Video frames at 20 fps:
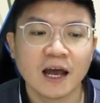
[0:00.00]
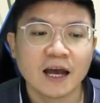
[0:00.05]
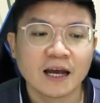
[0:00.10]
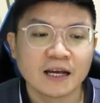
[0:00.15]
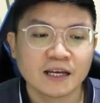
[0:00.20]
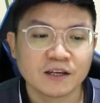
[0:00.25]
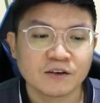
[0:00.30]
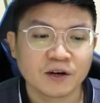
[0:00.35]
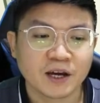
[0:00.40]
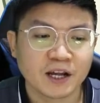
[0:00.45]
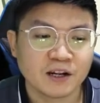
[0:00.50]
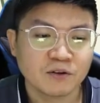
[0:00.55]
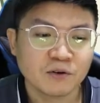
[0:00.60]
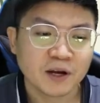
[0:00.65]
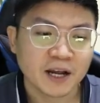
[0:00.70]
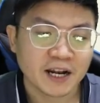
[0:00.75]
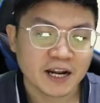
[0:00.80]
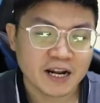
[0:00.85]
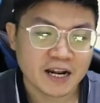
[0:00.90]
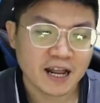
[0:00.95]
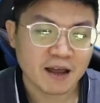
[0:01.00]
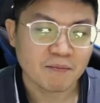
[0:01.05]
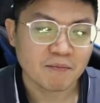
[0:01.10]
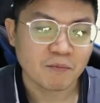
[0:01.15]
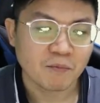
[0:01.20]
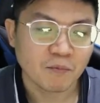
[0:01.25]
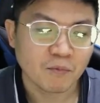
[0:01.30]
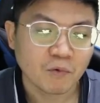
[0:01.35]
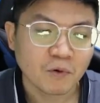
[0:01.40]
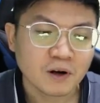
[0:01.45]
you can look at the name.
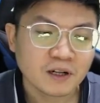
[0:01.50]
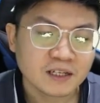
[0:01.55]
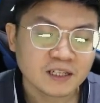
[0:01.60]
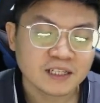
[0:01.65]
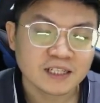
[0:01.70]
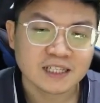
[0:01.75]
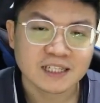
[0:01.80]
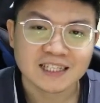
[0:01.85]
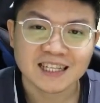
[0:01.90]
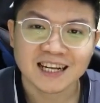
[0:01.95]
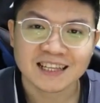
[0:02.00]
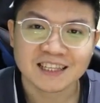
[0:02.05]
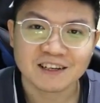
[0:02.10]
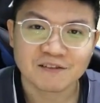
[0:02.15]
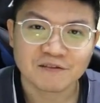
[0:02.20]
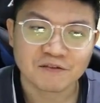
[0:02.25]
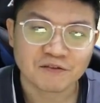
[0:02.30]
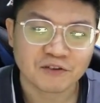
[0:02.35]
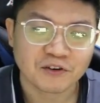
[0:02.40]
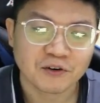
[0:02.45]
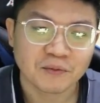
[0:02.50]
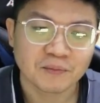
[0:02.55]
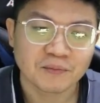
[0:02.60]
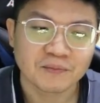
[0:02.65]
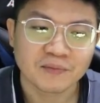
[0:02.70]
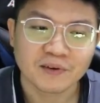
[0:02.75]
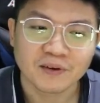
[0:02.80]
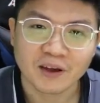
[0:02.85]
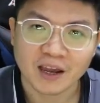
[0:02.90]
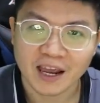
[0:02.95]
One is starting from
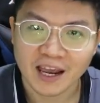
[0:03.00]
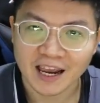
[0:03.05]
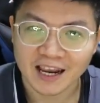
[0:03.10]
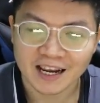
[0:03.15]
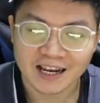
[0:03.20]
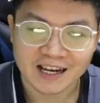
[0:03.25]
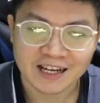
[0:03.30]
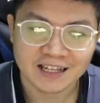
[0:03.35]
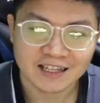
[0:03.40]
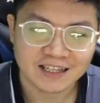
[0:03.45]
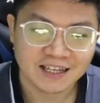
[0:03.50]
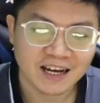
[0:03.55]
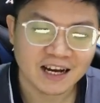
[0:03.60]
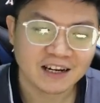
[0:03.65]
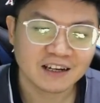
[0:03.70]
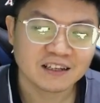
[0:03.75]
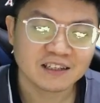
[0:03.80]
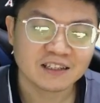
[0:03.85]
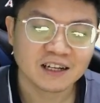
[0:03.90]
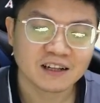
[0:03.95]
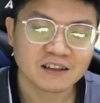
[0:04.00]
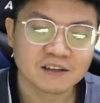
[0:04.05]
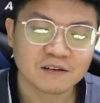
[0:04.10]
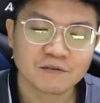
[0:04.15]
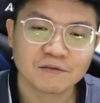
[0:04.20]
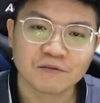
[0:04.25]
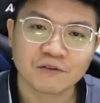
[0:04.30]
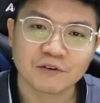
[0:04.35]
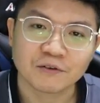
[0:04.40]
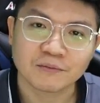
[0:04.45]
A, the other starting
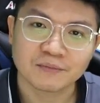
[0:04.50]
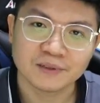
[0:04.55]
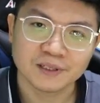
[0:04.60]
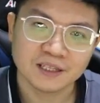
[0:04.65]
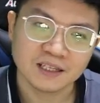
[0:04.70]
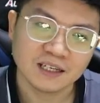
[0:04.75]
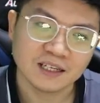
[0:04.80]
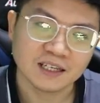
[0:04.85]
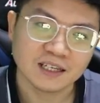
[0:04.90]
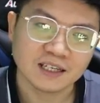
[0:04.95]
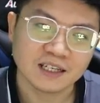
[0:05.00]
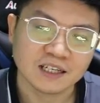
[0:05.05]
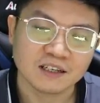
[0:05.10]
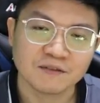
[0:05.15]
from D. If